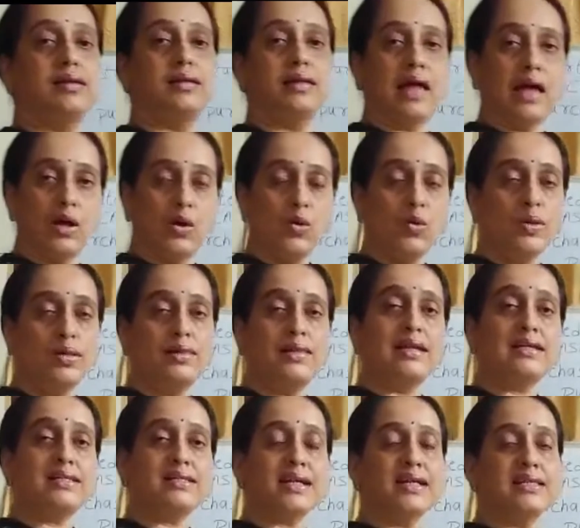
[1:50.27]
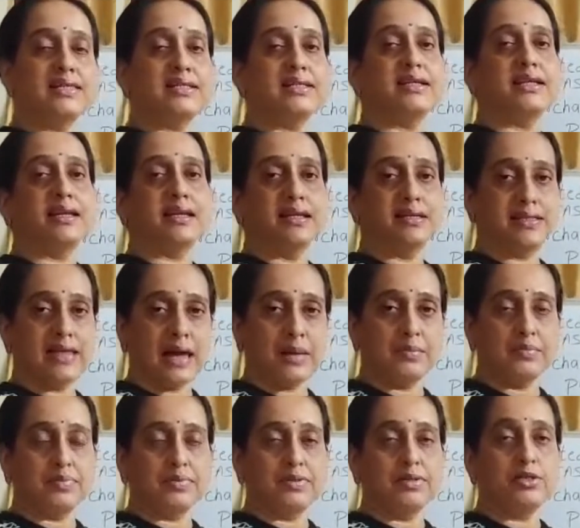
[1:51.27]
Now let's consider an
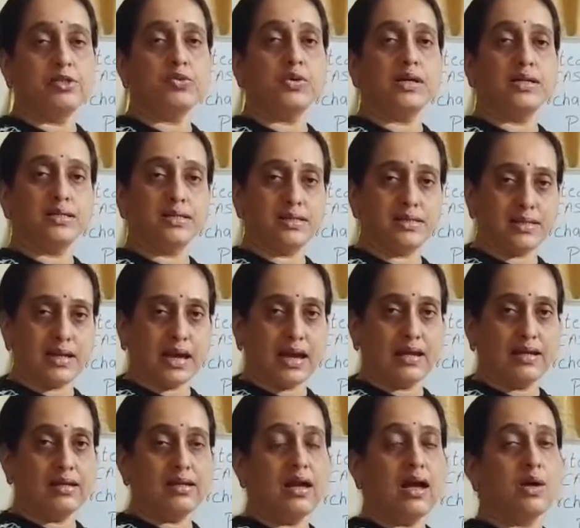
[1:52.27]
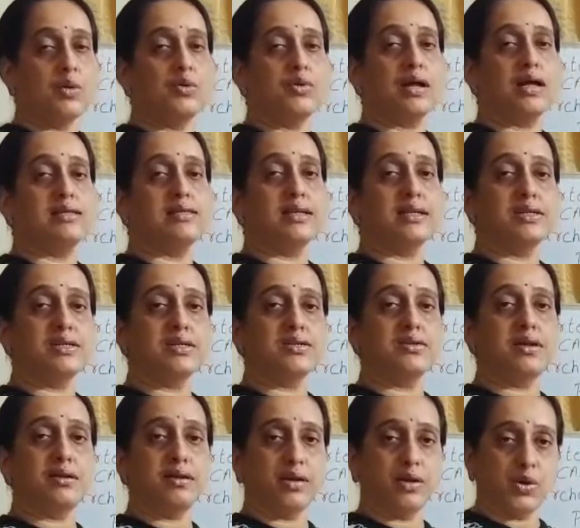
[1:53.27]
example to understand how
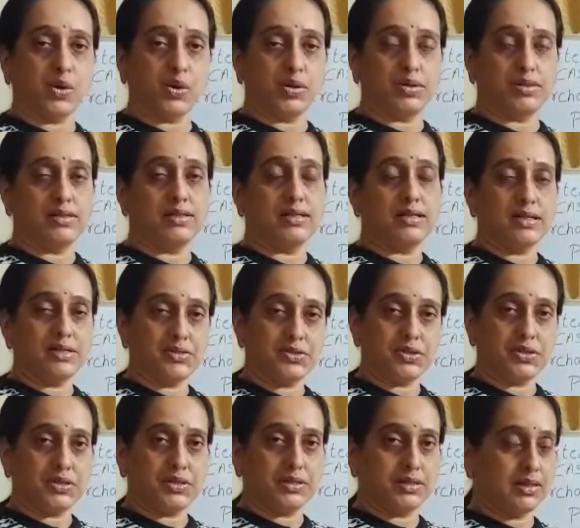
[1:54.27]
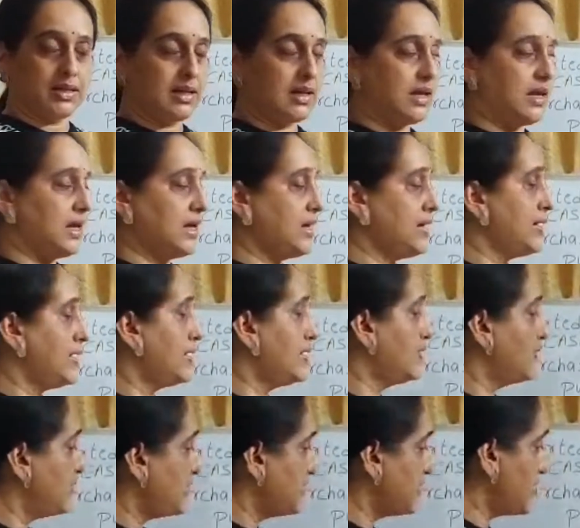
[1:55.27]
transactions are recorded in journal.
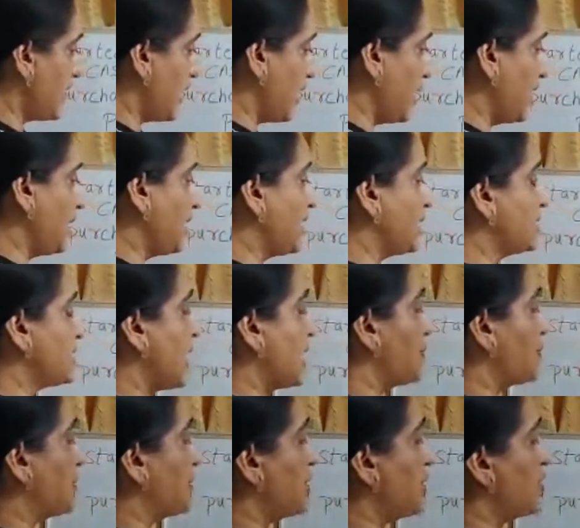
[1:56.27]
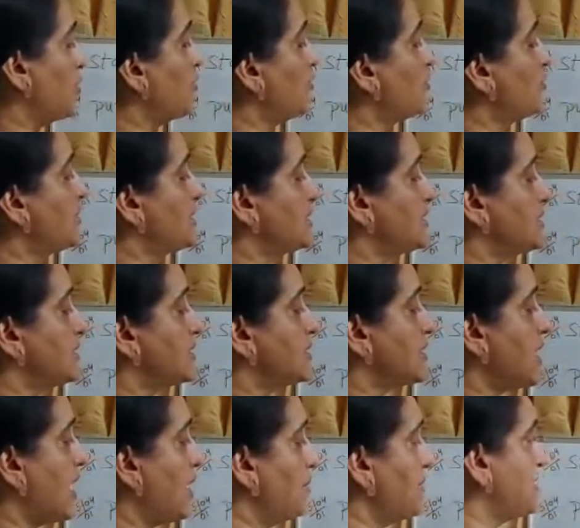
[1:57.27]
We'll take example of Mrs.
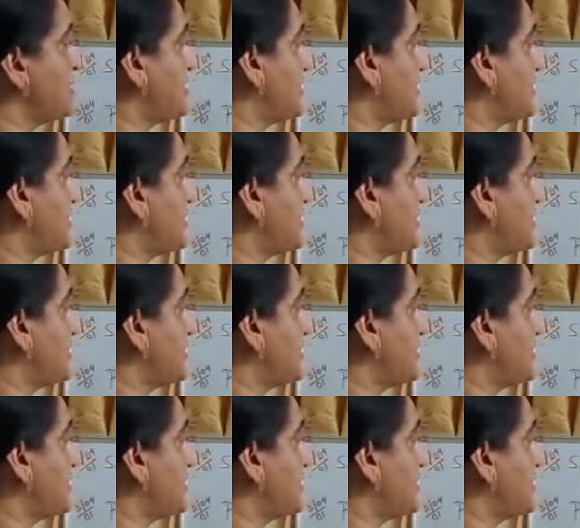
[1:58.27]
Ram